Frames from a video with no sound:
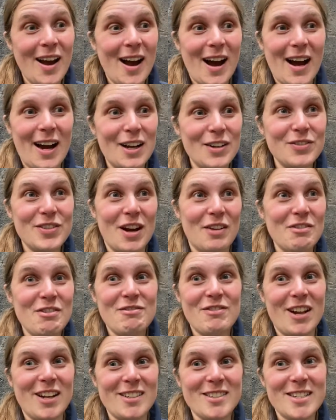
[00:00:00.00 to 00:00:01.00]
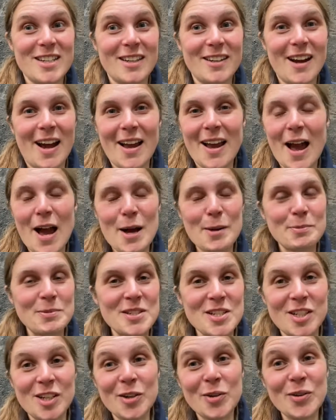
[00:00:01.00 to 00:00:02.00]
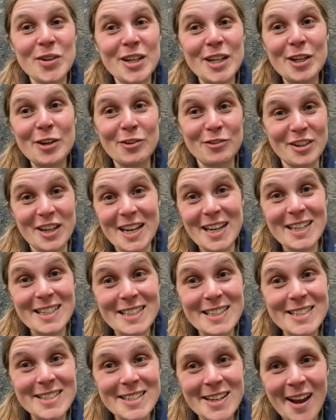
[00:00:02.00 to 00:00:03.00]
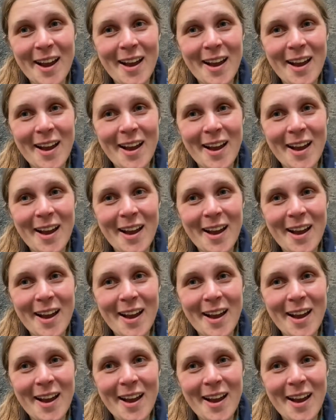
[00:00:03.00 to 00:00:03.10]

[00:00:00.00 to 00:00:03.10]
I've never felt it. I absolutely love it.